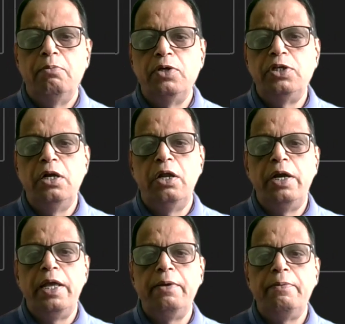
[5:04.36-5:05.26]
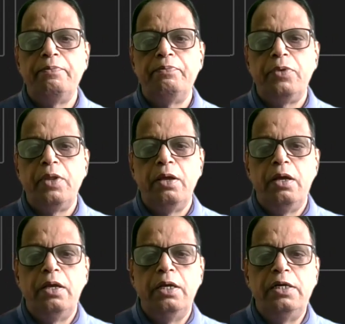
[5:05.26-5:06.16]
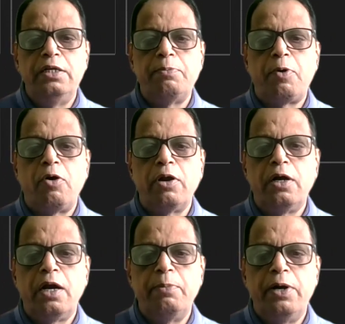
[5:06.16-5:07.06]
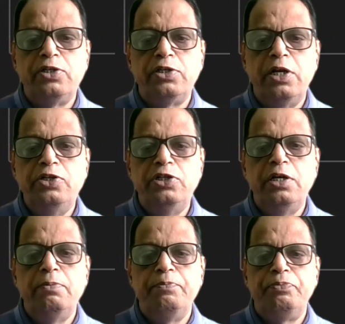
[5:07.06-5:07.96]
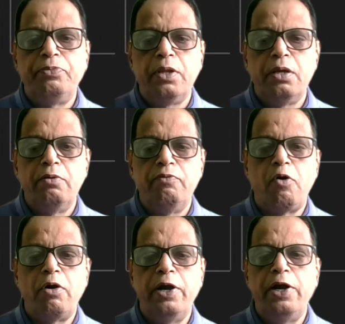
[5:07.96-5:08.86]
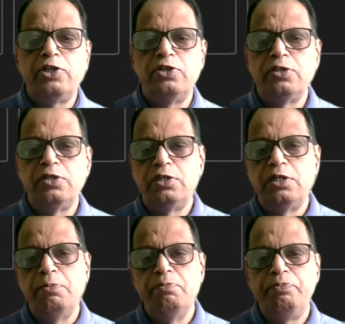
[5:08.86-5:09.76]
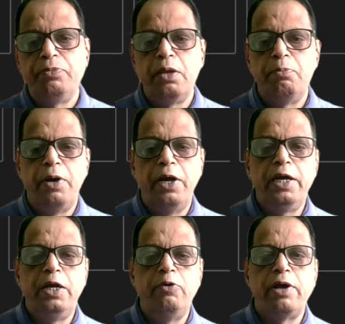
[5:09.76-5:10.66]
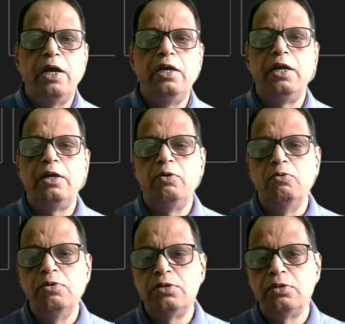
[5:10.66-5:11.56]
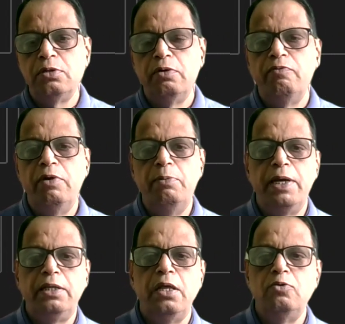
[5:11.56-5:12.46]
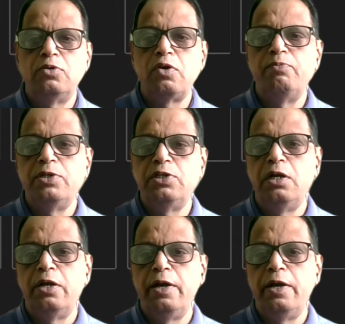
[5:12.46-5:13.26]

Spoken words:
Machine learning, it is a product recommendation engine, fraud detection system, predictive analytic tools will make the use of machine